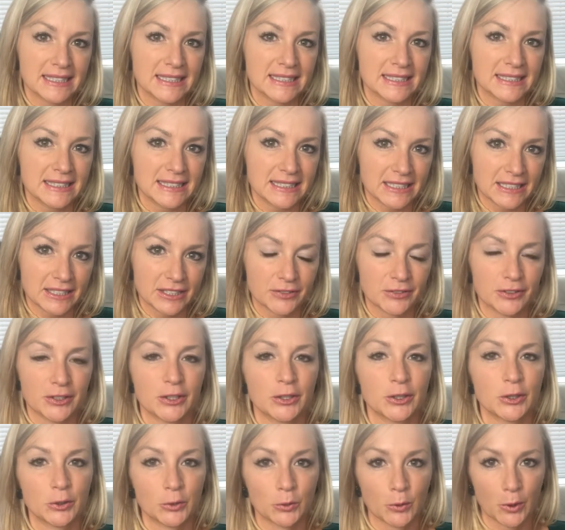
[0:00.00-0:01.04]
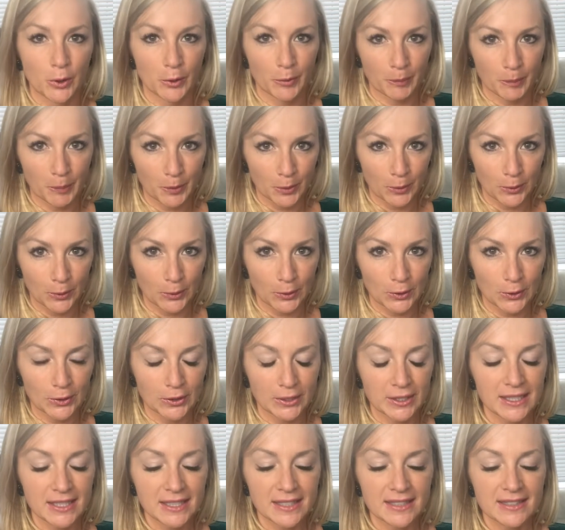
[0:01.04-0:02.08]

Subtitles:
live in the North Pole.